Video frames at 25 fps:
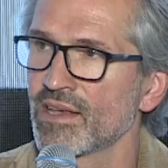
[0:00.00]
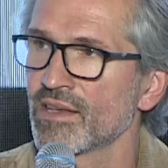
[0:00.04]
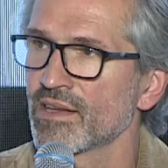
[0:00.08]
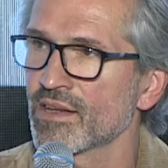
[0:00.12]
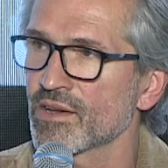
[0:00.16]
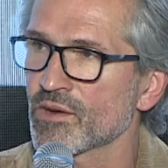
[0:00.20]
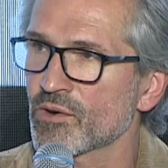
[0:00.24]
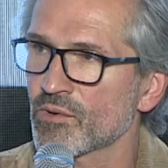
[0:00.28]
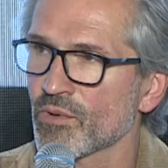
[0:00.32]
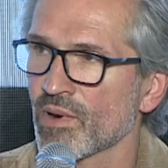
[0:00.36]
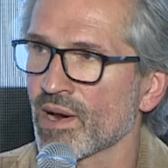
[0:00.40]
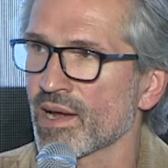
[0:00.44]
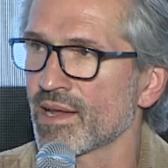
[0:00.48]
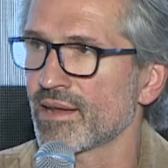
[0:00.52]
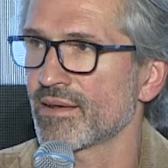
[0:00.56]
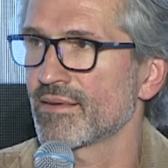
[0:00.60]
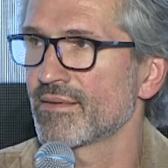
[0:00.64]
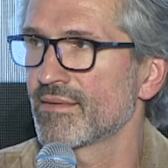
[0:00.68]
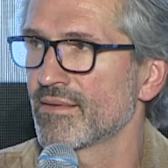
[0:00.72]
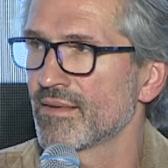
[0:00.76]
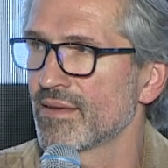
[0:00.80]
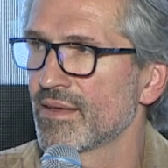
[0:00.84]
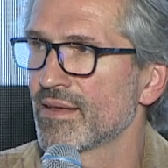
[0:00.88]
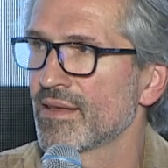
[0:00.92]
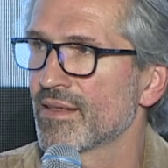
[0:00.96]
Great.
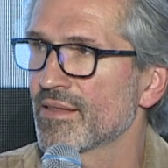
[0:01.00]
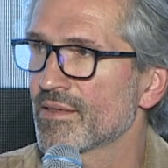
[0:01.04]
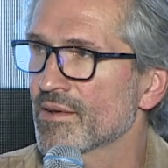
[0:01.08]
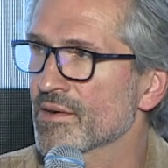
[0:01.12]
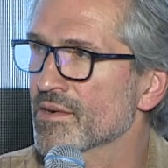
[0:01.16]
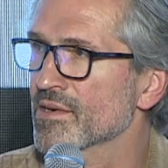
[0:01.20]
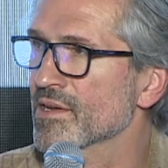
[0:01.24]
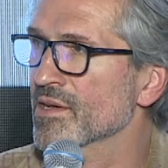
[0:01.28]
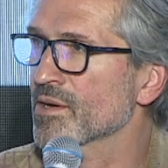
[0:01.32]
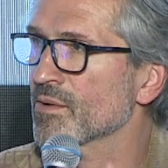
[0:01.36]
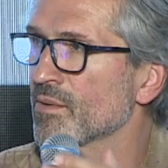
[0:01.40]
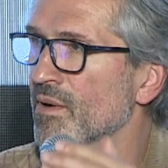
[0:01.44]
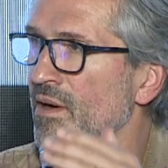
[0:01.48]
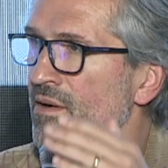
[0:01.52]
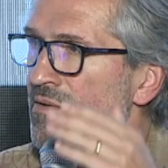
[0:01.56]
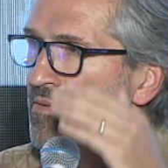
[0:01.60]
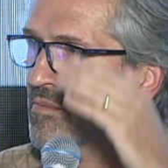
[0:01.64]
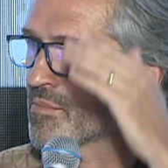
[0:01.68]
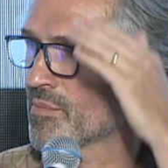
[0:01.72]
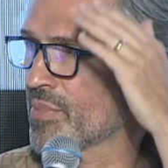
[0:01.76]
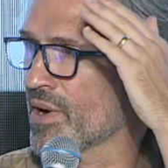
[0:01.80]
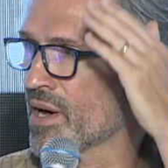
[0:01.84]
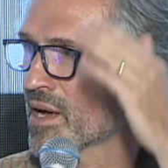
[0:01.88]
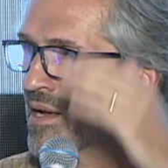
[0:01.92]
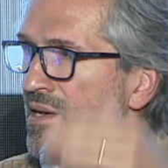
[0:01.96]
They're going to go out
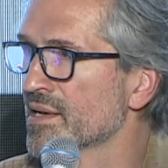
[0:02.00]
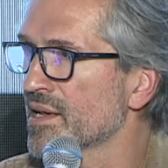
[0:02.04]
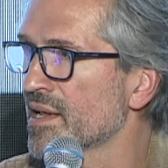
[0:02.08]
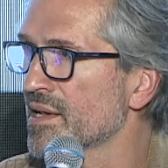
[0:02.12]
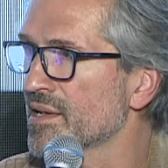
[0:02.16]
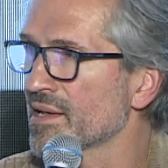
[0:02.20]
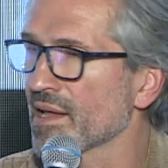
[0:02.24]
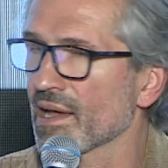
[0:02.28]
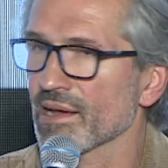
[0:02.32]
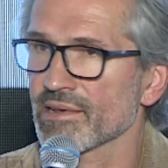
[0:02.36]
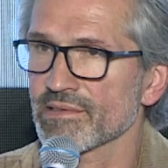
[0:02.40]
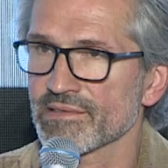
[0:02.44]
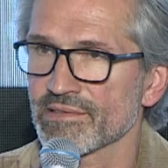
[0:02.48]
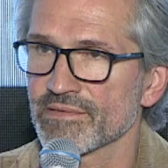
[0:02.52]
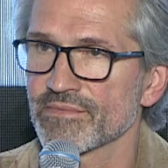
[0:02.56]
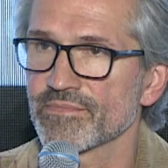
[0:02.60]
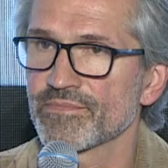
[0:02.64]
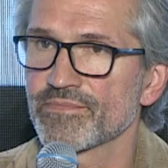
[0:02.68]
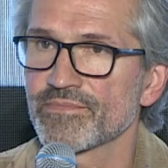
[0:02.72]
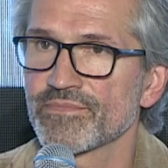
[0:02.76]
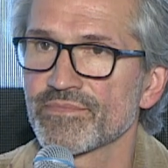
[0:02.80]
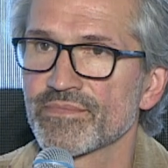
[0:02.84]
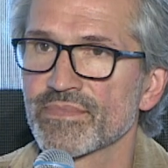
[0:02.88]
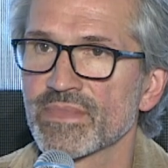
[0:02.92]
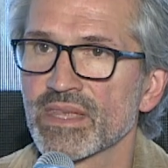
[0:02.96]
and buy an index.
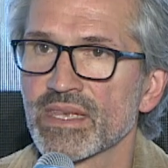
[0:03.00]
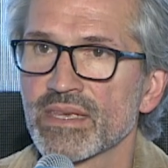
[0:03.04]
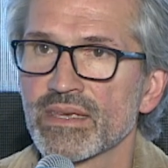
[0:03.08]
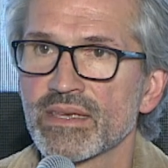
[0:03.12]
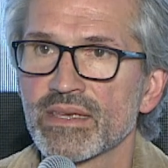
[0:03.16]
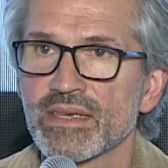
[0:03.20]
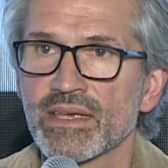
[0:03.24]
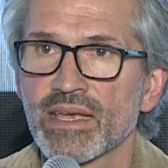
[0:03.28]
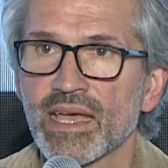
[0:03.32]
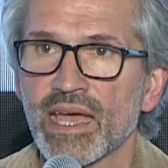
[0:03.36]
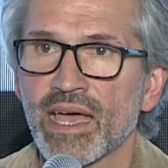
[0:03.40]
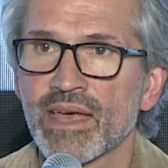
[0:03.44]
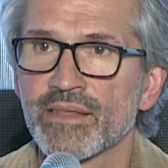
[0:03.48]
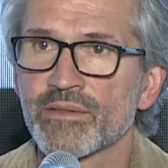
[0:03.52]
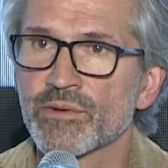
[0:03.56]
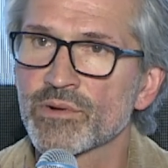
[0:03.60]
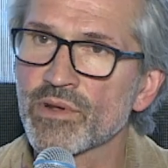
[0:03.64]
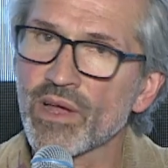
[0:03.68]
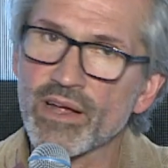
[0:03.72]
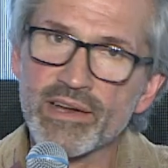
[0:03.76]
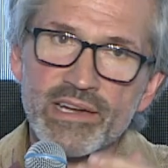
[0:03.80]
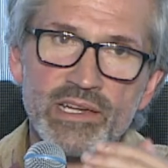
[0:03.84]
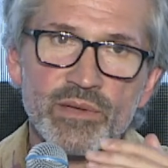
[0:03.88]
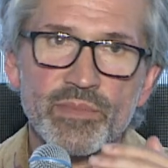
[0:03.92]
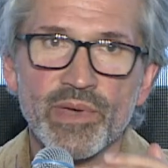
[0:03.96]
And they're
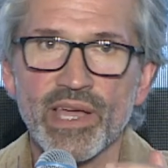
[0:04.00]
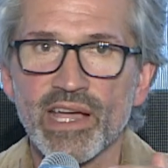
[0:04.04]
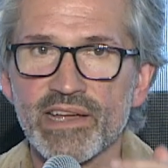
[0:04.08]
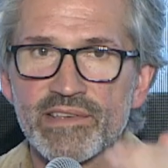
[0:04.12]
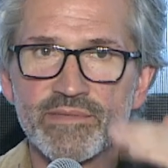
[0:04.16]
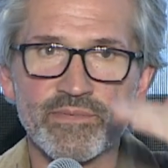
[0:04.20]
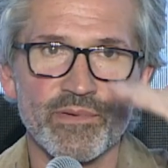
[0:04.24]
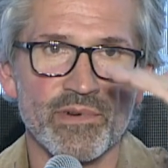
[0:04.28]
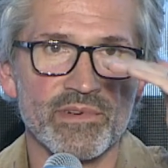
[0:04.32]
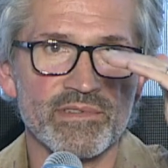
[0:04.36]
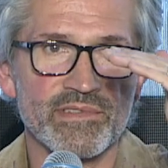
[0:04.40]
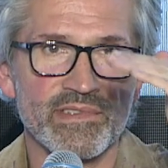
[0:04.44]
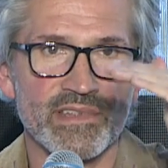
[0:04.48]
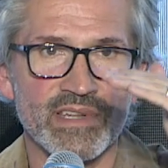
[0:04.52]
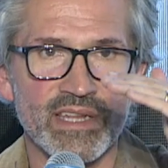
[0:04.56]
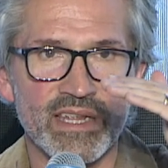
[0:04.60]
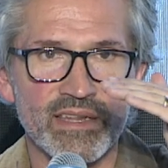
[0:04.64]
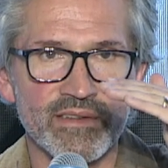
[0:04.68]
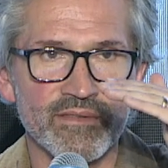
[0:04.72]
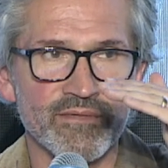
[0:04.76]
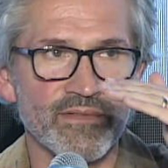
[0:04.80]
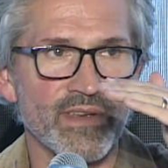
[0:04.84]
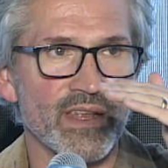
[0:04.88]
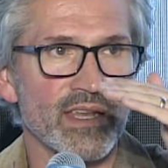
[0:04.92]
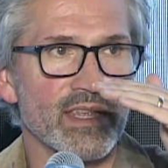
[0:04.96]
not going to be experts in
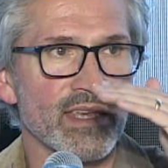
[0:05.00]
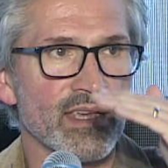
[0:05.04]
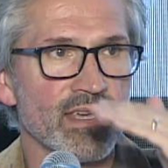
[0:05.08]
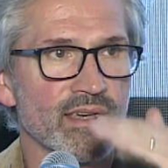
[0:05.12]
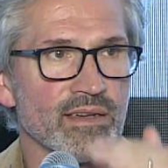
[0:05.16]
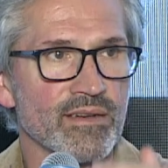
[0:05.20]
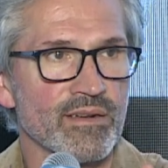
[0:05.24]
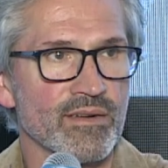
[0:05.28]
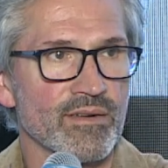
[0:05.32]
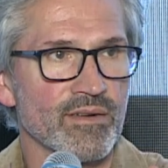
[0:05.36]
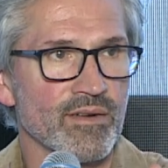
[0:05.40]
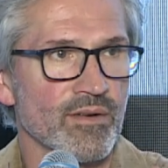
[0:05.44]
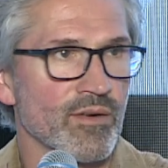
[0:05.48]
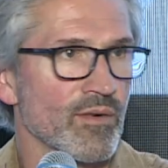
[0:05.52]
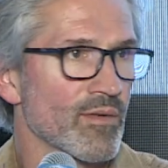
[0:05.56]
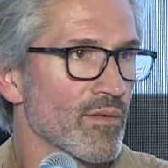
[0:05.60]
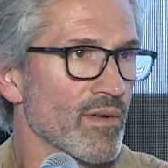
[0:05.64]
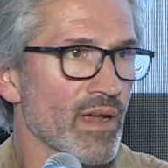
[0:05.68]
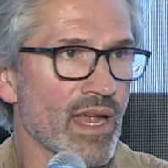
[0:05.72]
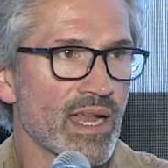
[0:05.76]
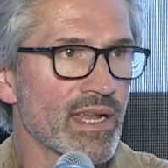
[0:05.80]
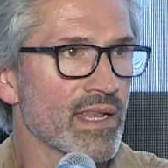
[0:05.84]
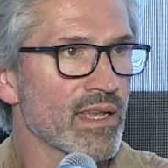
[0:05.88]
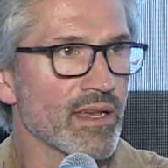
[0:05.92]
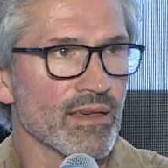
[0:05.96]
NVIDIA or
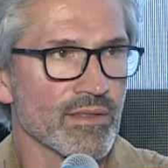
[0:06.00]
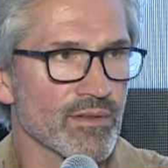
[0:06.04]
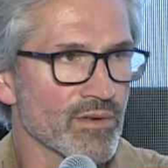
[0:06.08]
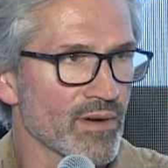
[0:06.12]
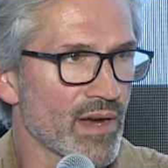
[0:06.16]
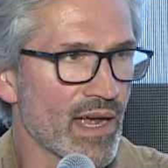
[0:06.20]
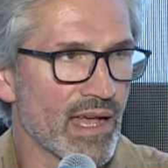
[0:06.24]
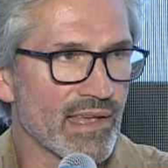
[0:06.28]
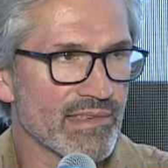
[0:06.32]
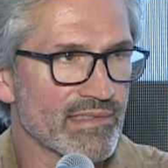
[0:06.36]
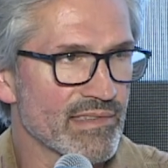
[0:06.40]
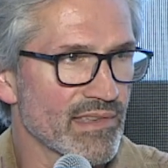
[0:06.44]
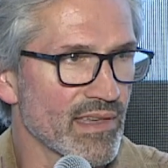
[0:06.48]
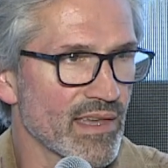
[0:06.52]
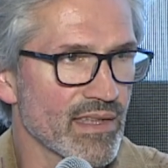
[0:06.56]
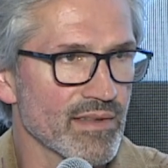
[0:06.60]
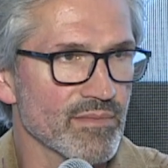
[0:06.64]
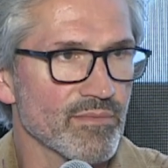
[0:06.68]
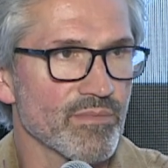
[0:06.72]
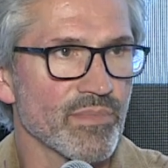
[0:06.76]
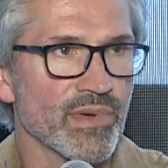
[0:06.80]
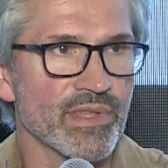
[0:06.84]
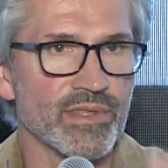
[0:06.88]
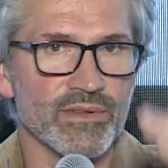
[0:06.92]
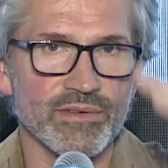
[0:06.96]
any other
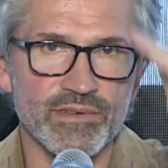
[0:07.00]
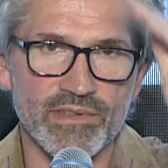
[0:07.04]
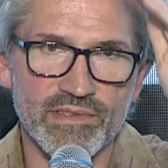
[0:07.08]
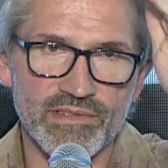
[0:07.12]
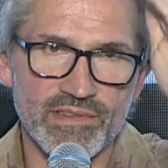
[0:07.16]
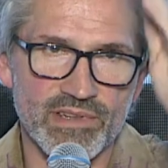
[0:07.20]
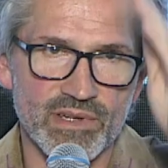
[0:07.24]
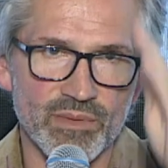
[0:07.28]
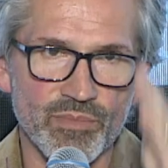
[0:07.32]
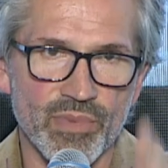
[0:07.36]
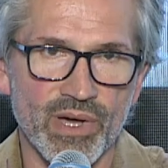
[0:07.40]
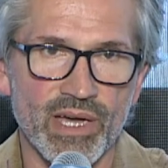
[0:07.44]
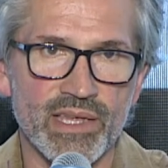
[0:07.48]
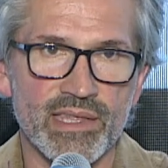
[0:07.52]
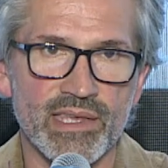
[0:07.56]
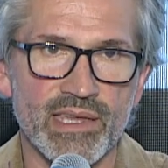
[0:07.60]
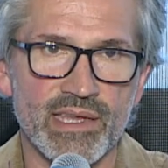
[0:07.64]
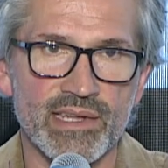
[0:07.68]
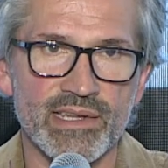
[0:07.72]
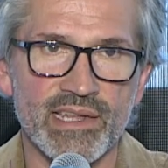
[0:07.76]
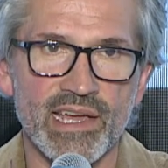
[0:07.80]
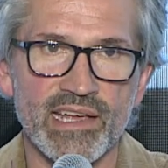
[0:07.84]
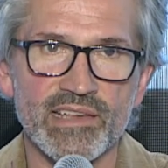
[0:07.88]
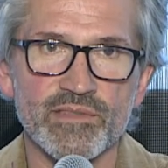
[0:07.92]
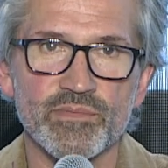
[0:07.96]
asset, but they're just going to buy the
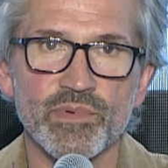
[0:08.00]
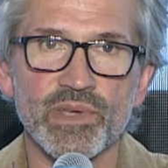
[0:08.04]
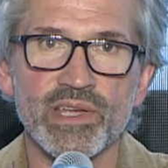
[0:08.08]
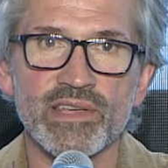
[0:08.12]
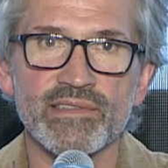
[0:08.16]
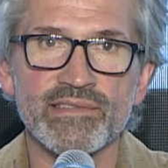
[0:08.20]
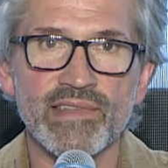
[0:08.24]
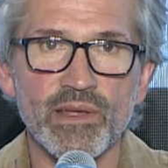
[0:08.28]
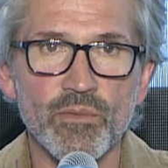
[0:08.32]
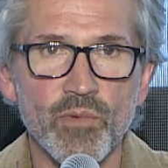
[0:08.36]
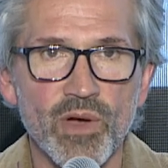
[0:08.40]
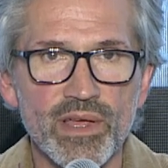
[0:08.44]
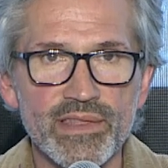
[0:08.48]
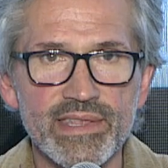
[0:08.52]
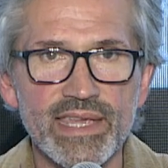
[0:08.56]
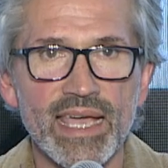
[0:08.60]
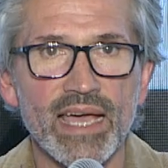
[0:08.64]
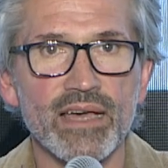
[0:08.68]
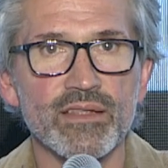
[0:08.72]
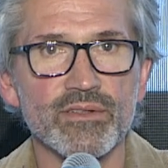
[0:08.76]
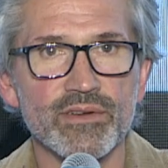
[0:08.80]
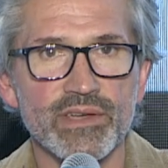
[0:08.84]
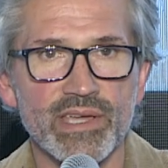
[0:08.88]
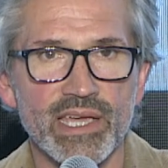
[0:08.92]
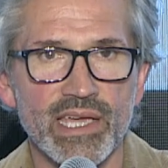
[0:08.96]
index because they want the
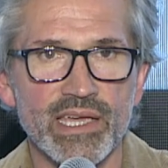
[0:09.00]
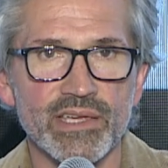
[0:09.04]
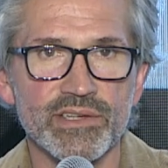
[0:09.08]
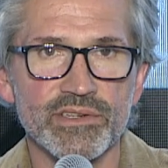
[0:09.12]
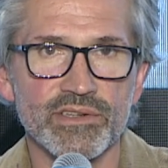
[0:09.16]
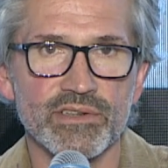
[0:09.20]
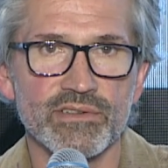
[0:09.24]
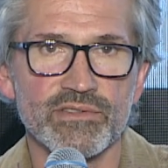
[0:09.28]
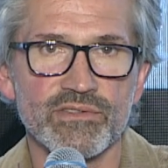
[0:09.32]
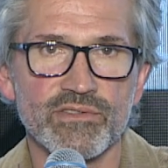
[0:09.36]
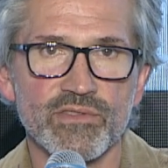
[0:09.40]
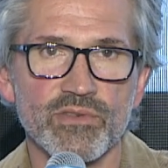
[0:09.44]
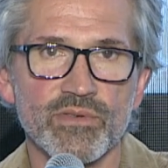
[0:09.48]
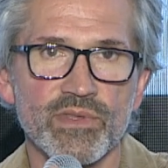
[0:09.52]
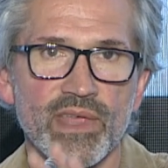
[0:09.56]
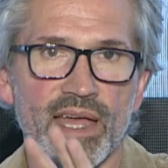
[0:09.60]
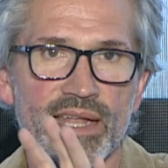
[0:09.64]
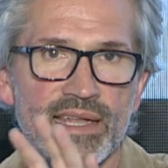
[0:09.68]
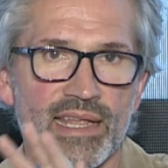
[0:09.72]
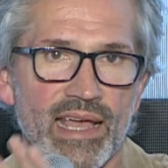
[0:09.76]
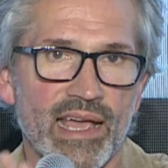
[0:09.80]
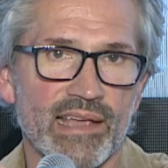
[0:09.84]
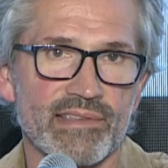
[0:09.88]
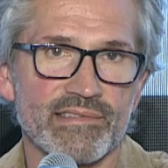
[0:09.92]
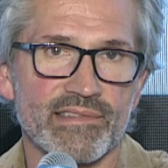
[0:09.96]
allocation to that
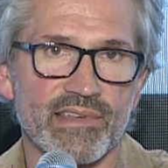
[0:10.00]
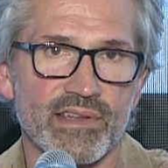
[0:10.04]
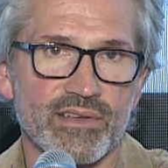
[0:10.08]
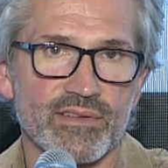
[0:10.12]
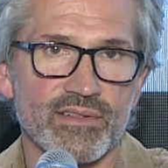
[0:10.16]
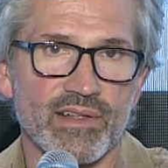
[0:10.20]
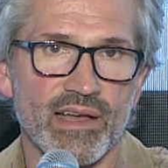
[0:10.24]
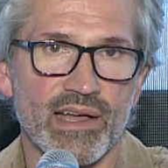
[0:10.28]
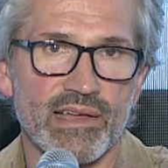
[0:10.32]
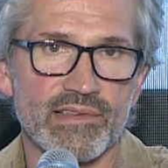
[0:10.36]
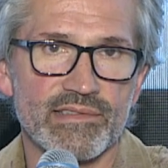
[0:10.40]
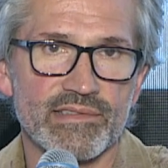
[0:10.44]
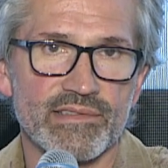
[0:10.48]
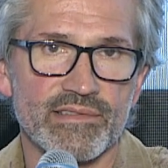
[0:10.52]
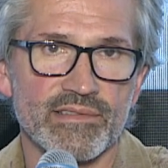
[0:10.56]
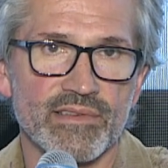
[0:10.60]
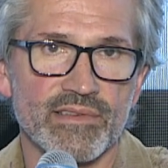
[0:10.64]
asset class.